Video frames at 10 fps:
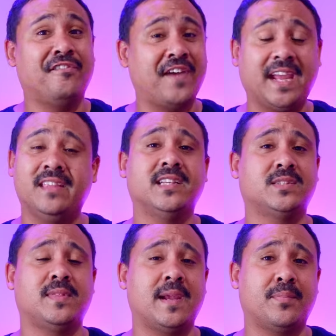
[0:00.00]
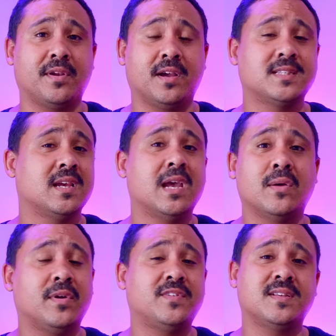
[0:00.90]
failures with their products,
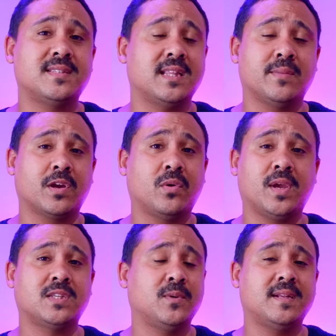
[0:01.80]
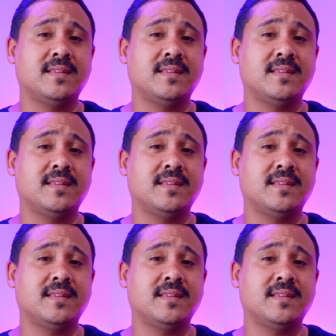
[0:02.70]
we've just sent them a quick Twitter